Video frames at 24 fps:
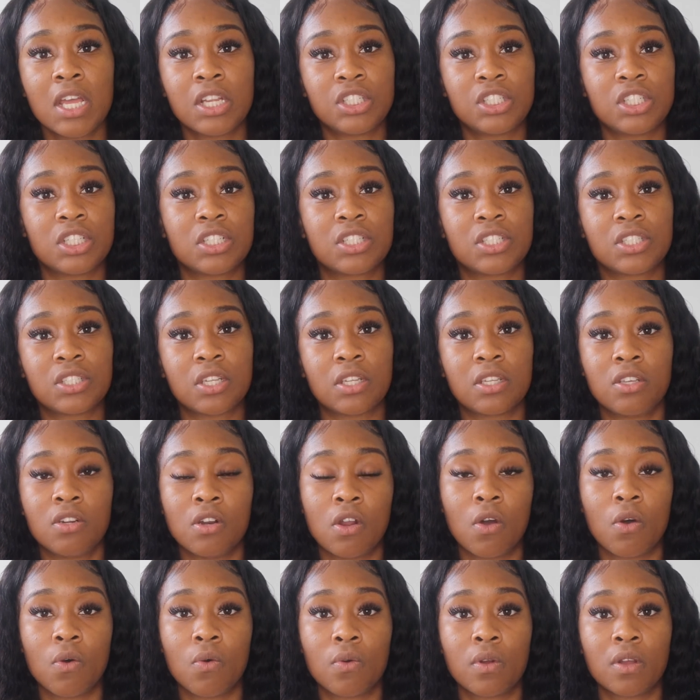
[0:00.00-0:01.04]
Just, you
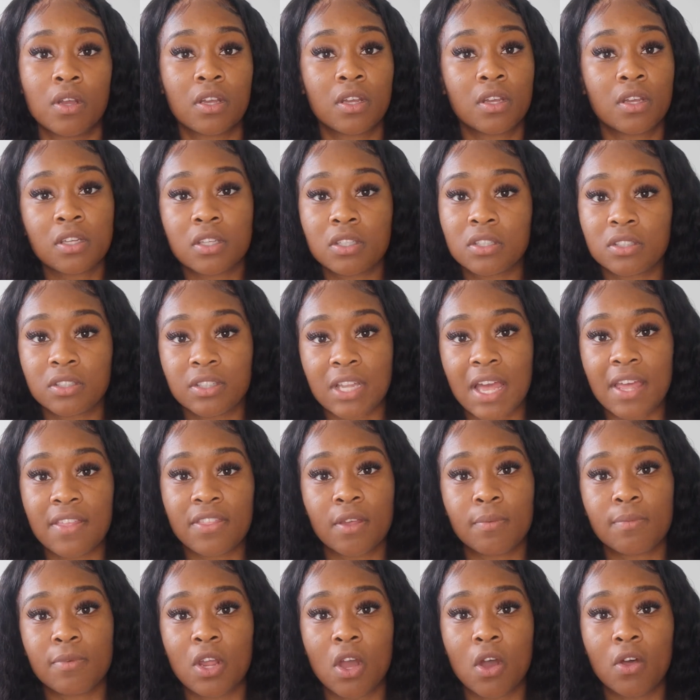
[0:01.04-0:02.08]
know, letting
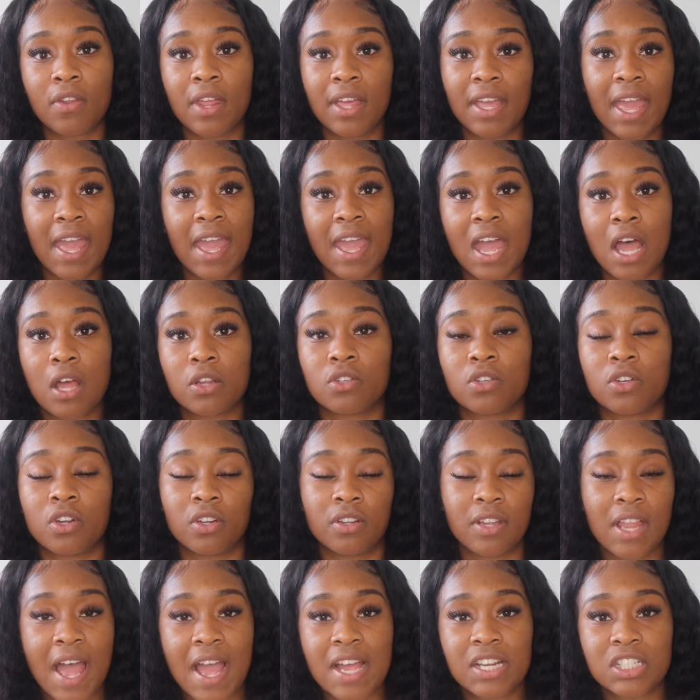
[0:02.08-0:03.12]
them know like, hey, I'll do your
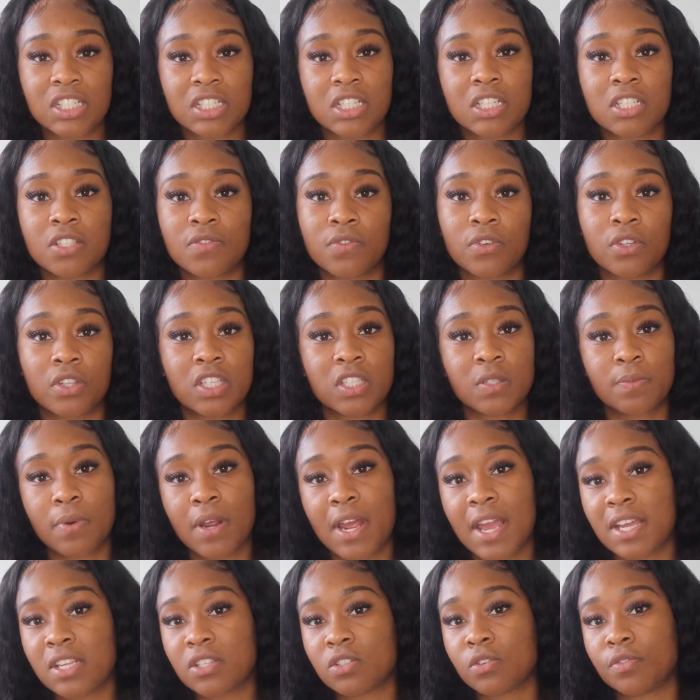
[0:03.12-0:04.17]
lashes for this
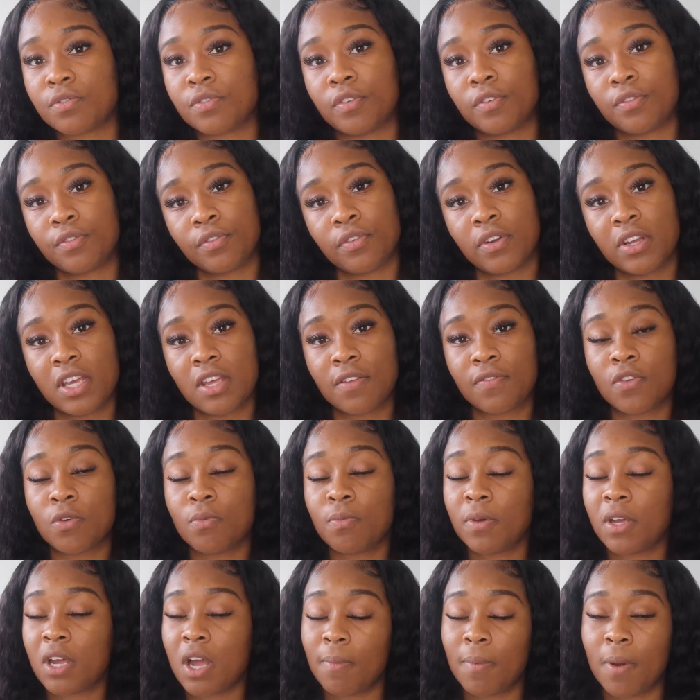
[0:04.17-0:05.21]
price or for free if you
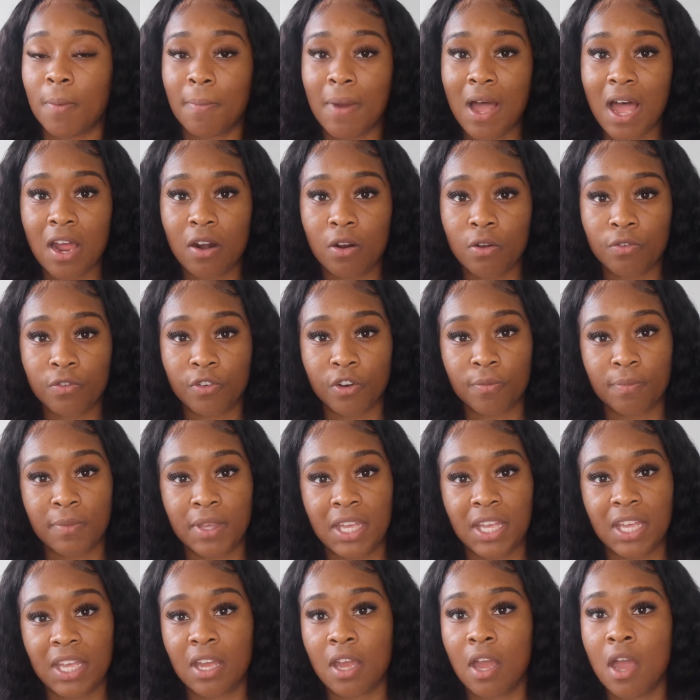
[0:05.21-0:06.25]
become a model for
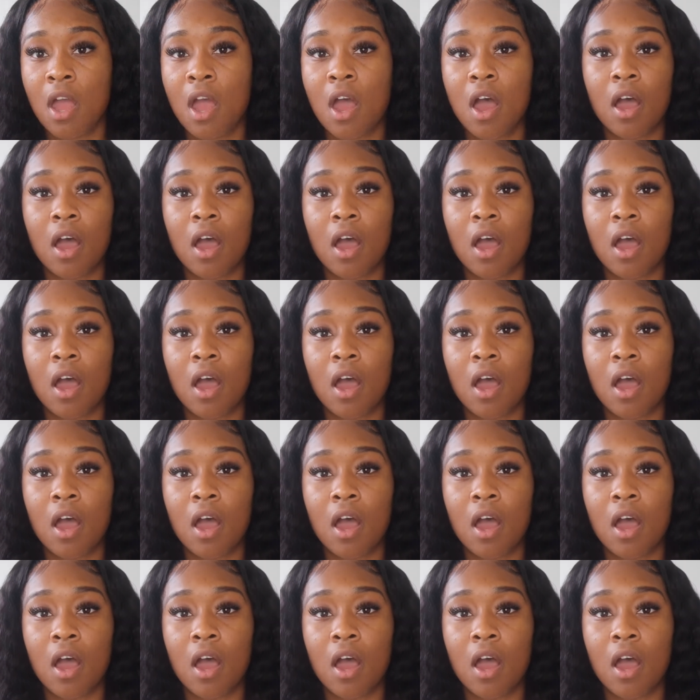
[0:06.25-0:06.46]
me.